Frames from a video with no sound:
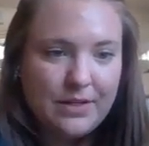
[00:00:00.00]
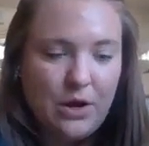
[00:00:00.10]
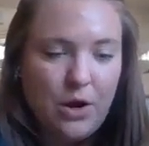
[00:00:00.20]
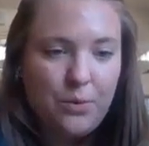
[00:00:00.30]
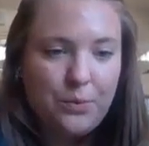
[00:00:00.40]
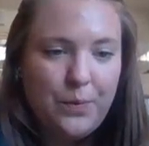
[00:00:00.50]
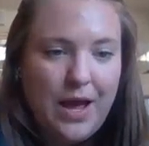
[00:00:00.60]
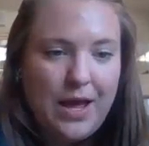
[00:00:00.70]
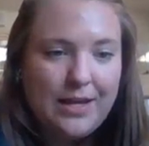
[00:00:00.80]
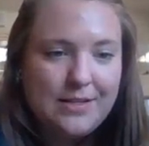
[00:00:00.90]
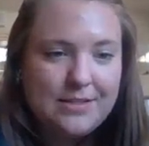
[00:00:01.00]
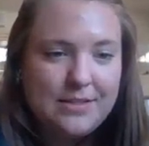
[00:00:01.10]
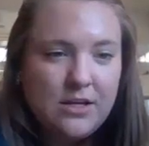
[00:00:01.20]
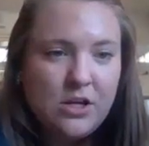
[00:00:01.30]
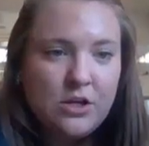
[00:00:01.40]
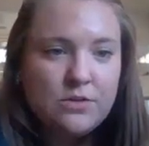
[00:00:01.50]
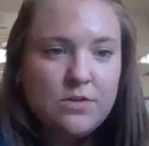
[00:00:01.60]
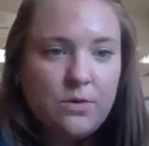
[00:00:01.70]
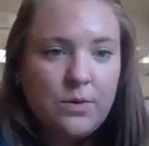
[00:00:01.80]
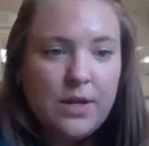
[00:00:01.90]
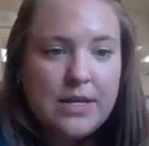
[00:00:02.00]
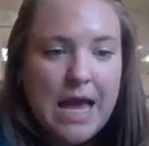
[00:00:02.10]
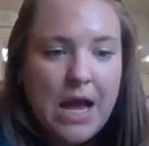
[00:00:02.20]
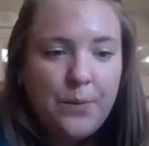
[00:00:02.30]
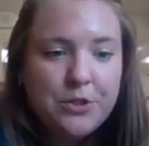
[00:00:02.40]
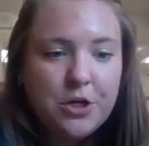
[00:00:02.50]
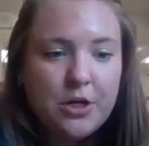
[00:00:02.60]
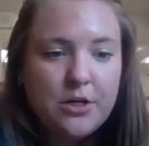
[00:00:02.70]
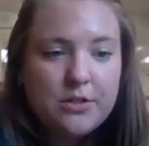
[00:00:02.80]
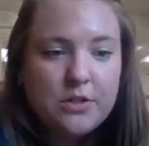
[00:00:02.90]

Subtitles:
All right. So now what you're going to